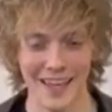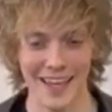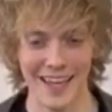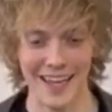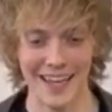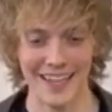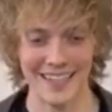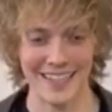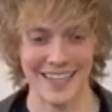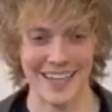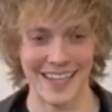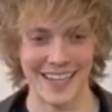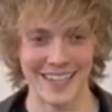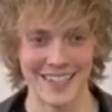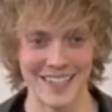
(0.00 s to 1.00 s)
And
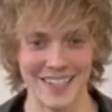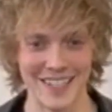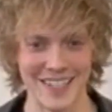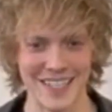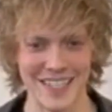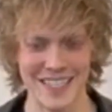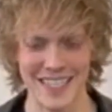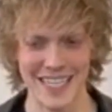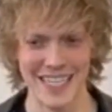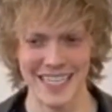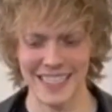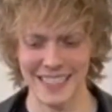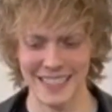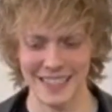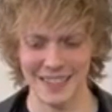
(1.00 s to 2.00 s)
she
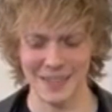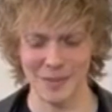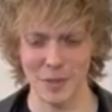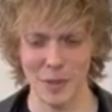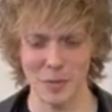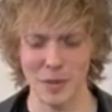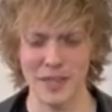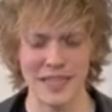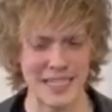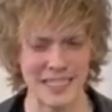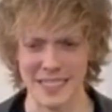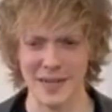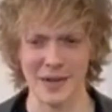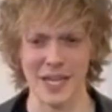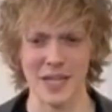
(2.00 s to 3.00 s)
did one of the
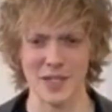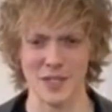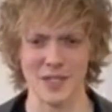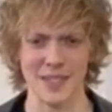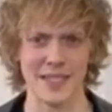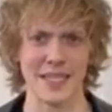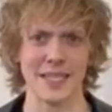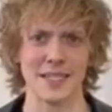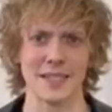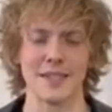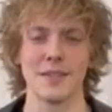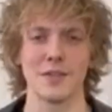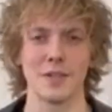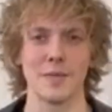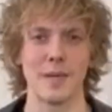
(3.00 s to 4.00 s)
interrogation scenes in
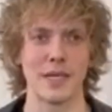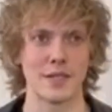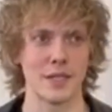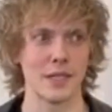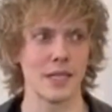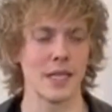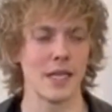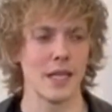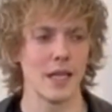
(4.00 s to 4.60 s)
the Dream Engine.